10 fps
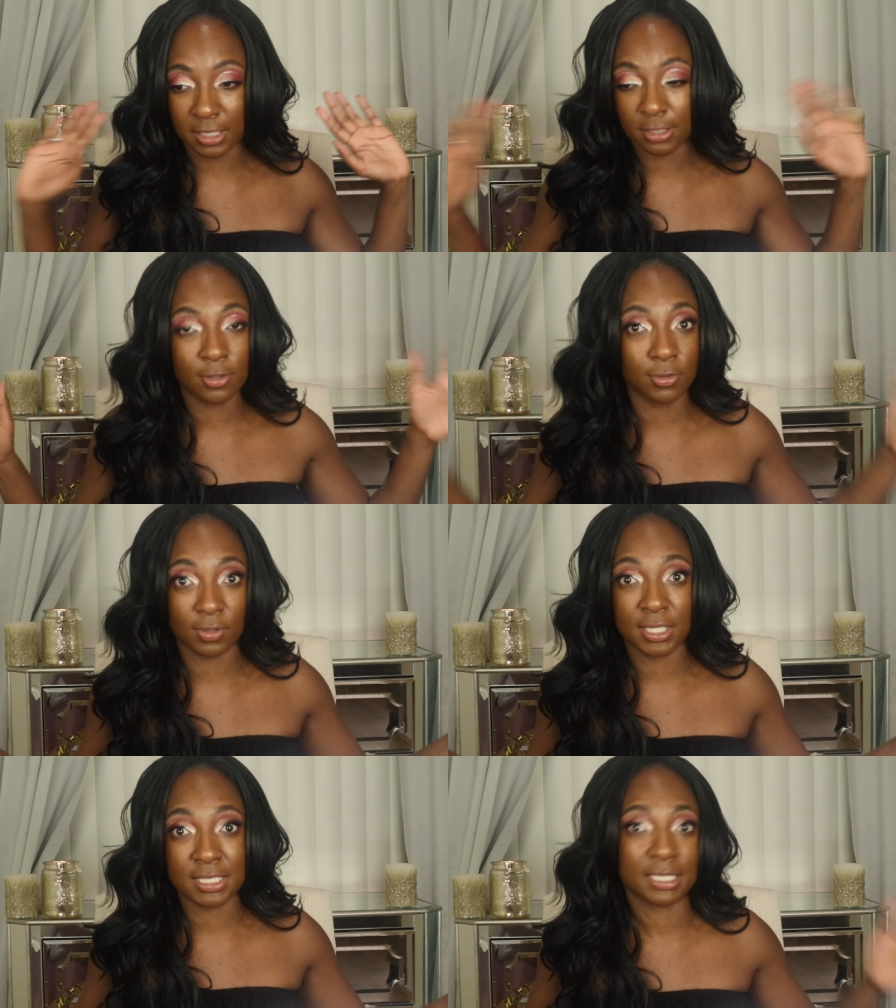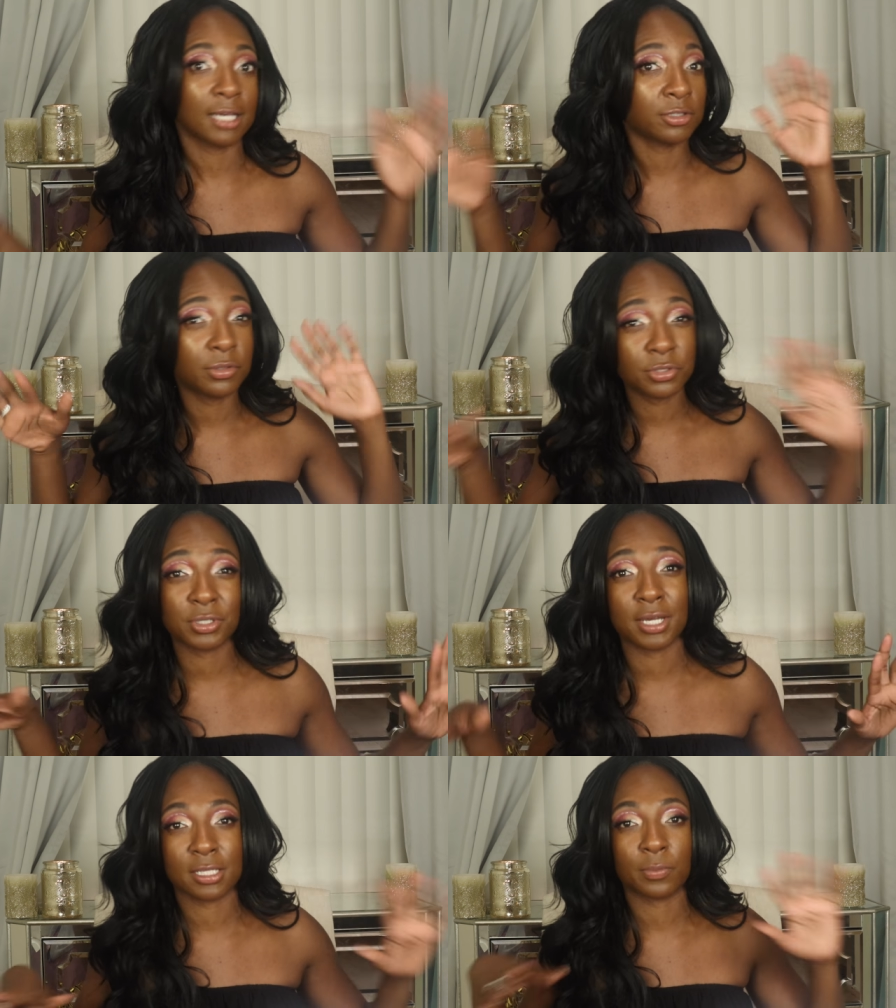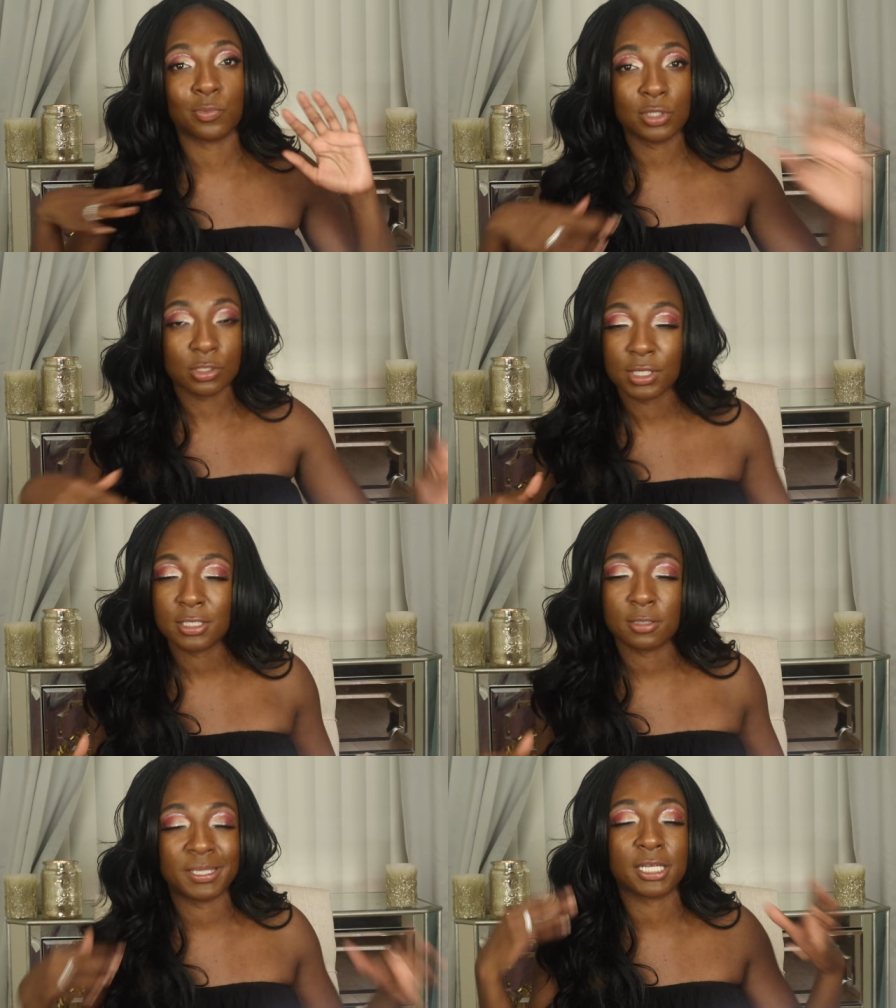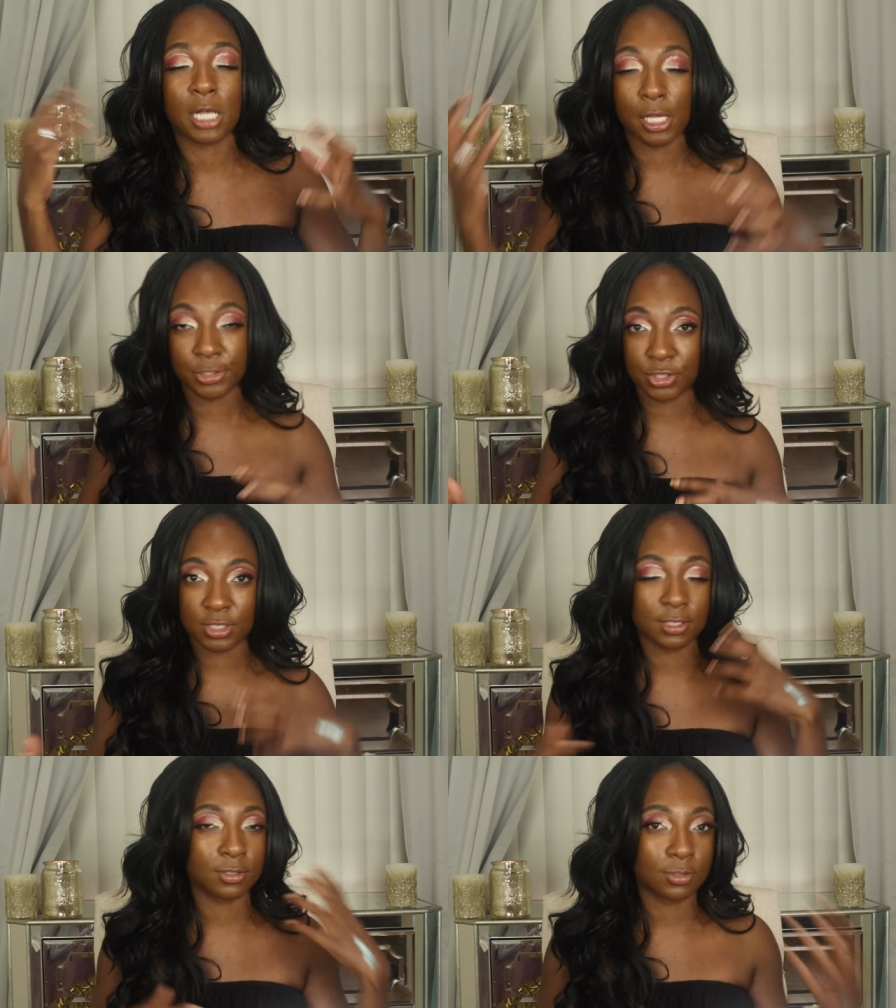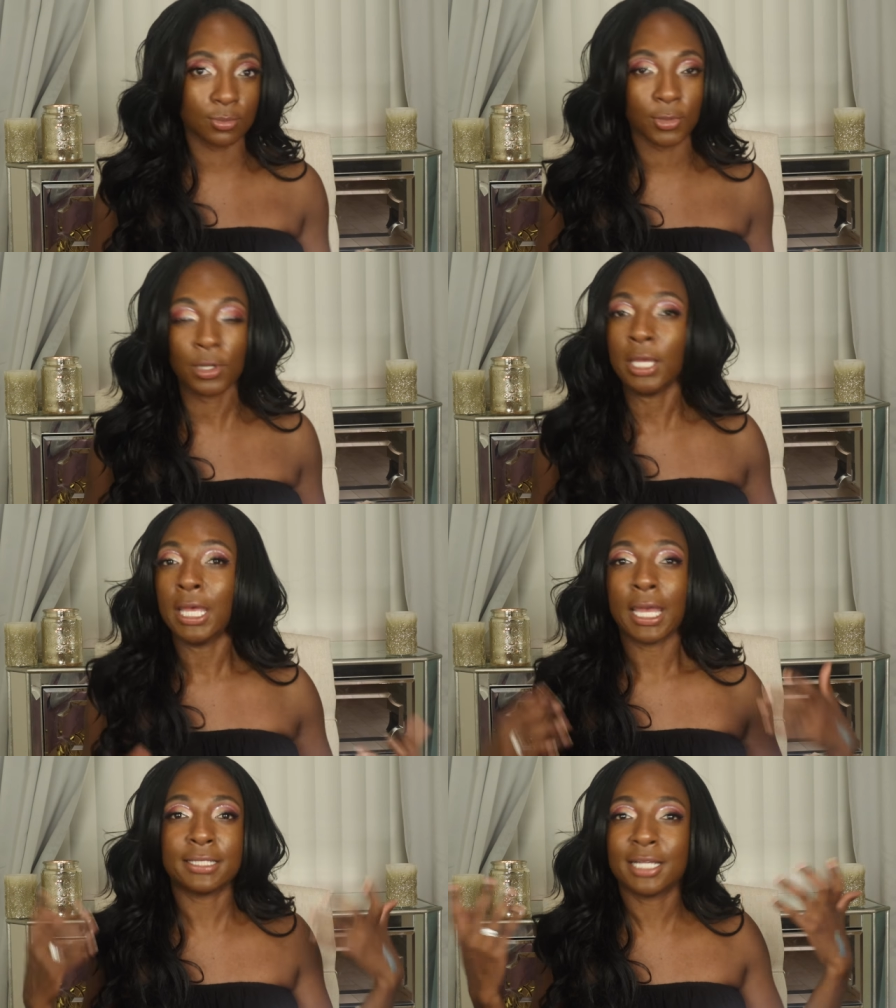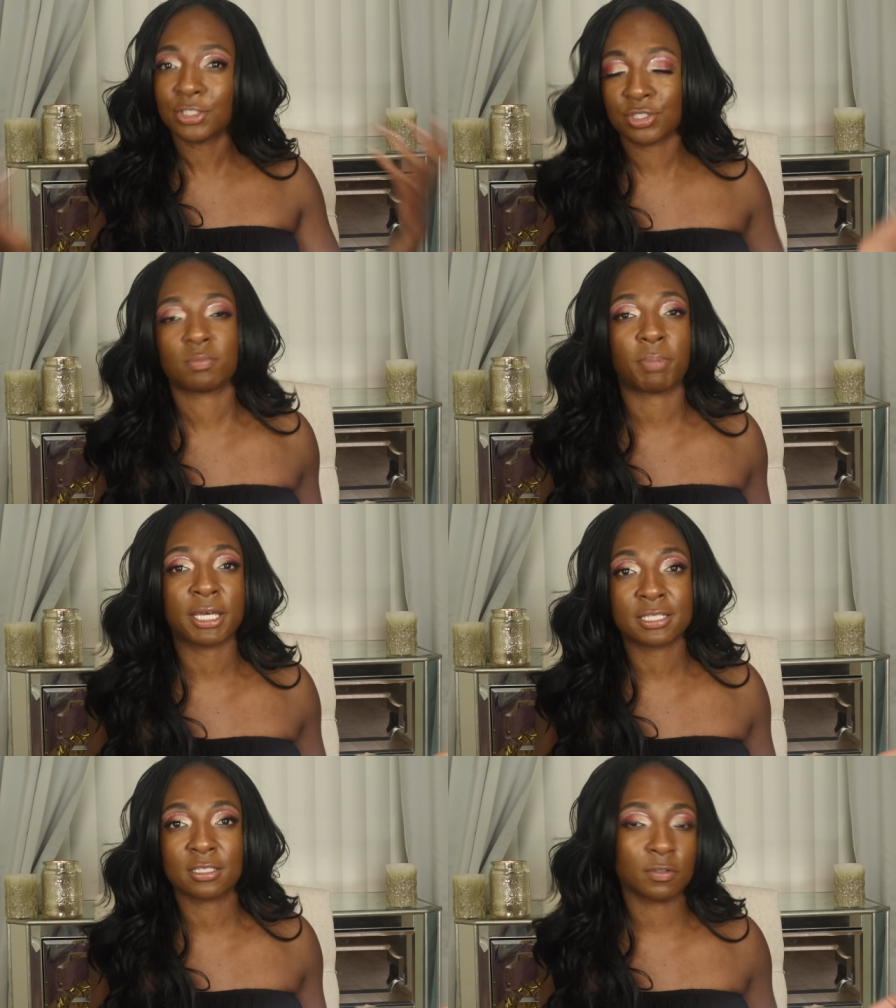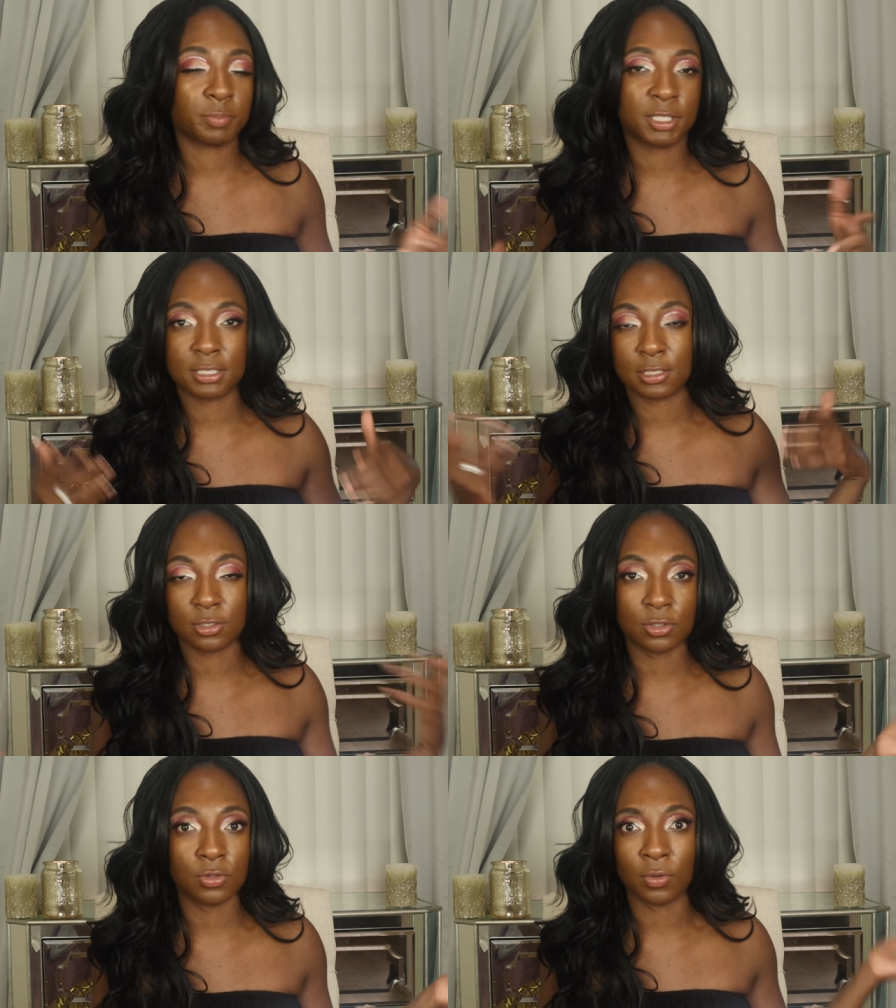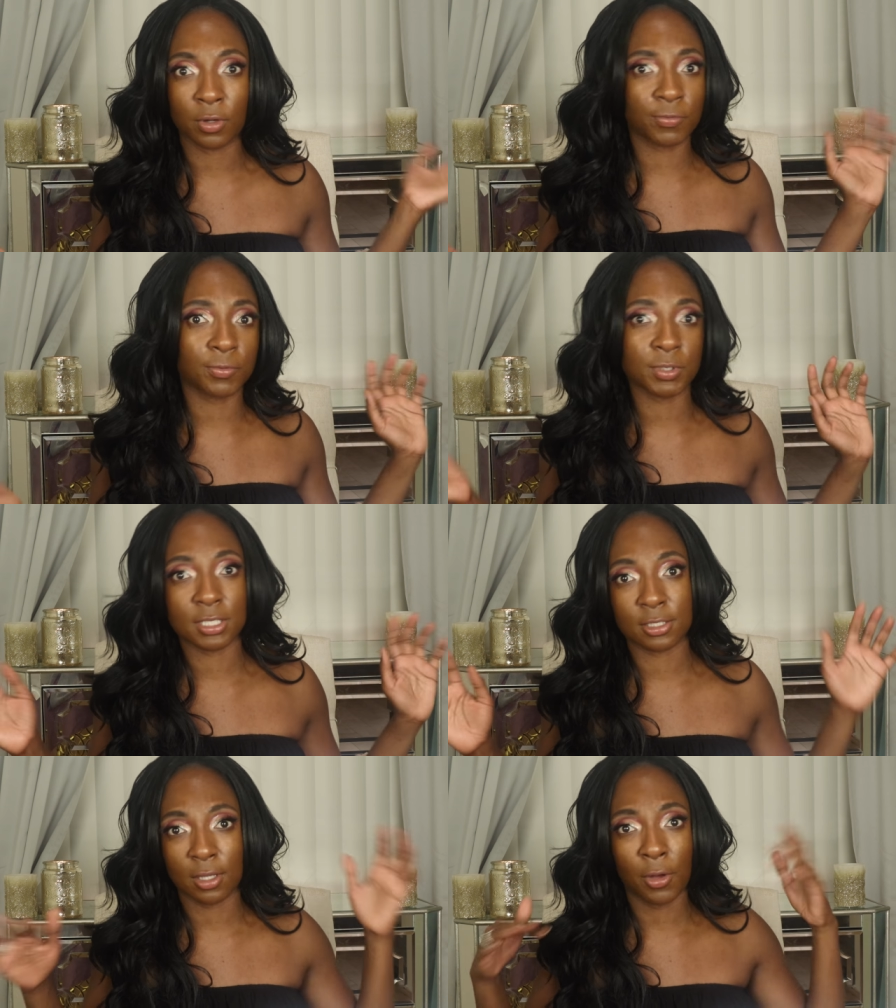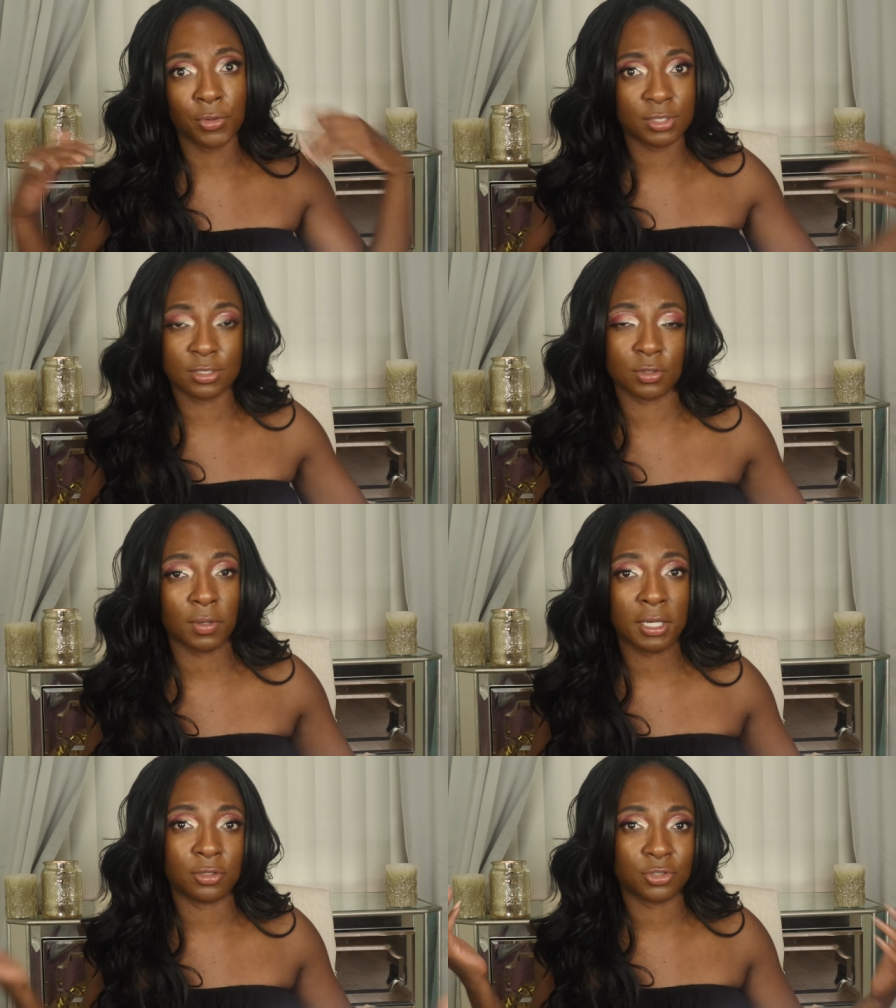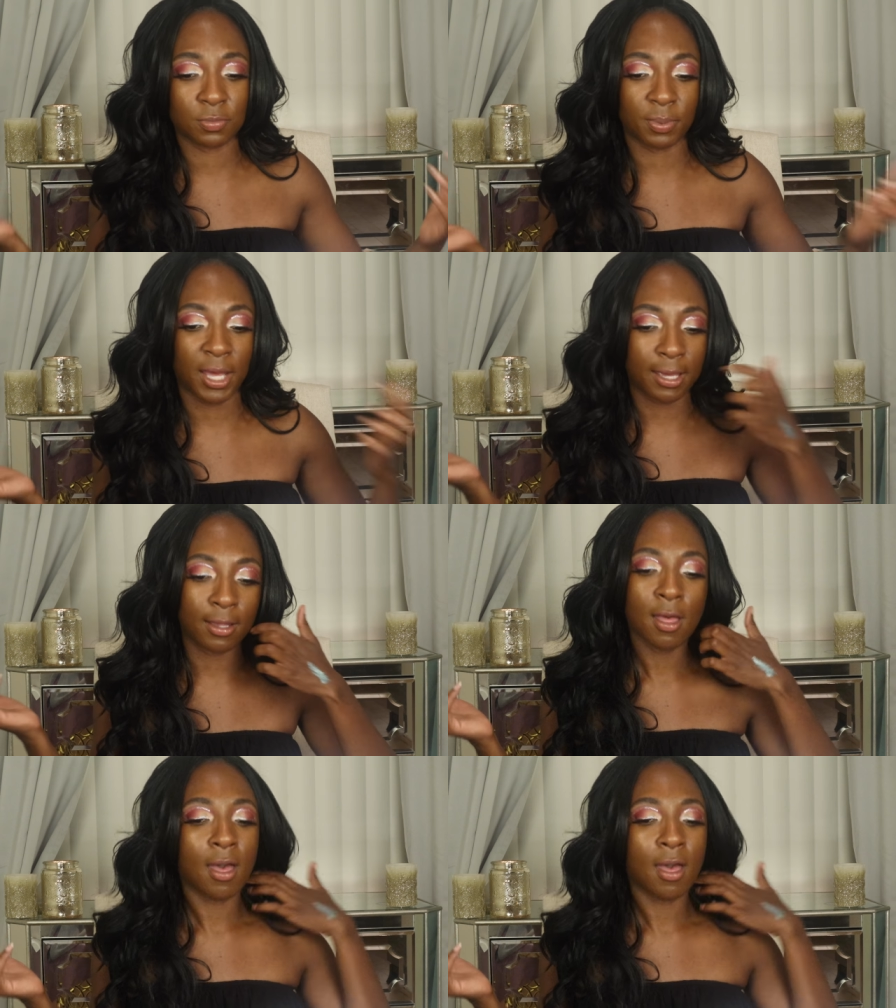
I didn't go crazy. I told you guys, I'm really trying to be a conscious consumer and not just buy stuff because it's new or everyone says, oh, this is great. You should buy it.